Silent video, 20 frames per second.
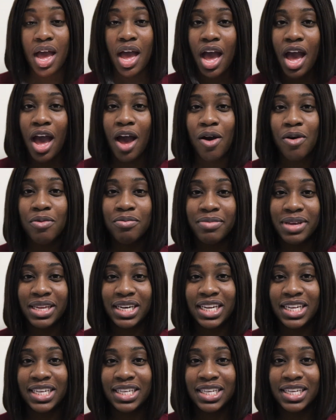How
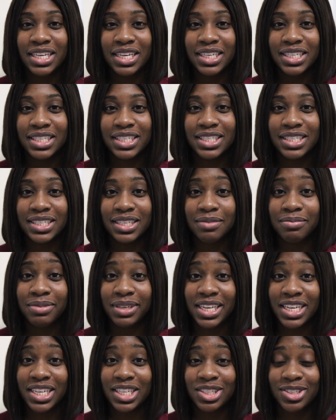many
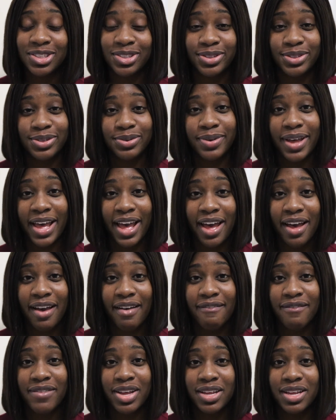siblings do you
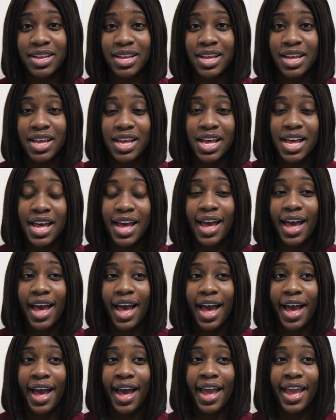have?
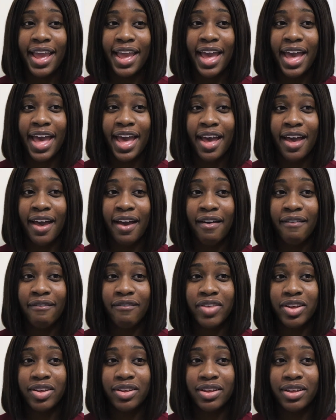I have